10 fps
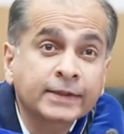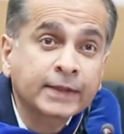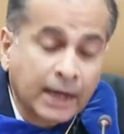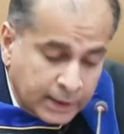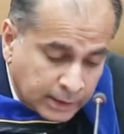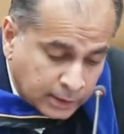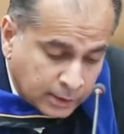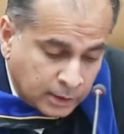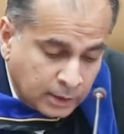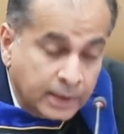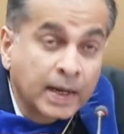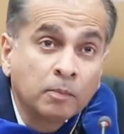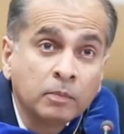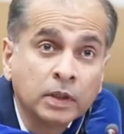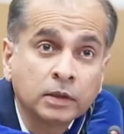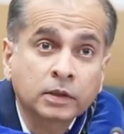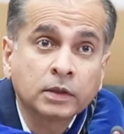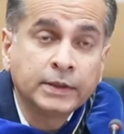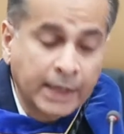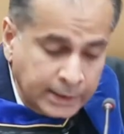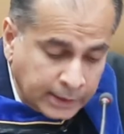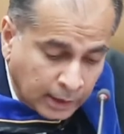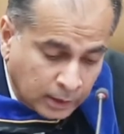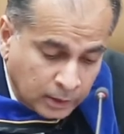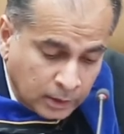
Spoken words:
science, numbers, data,